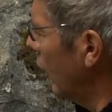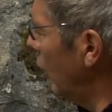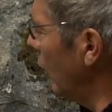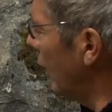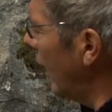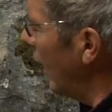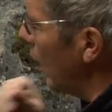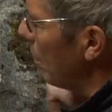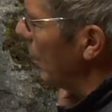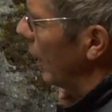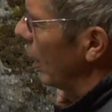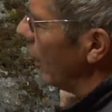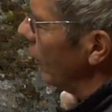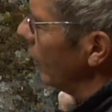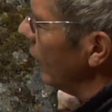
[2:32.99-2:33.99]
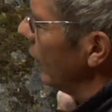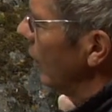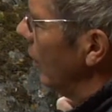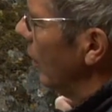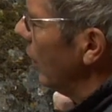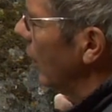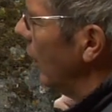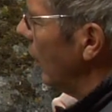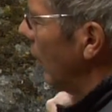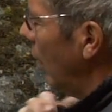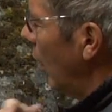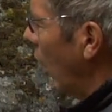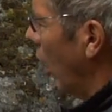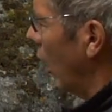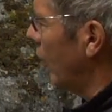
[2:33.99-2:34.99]
carabiners
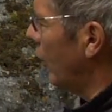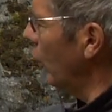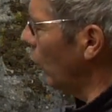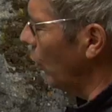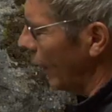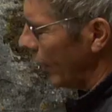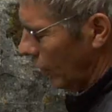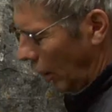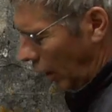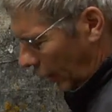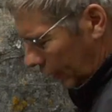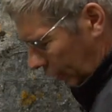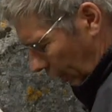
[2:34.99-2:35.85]
or 2 quick draws,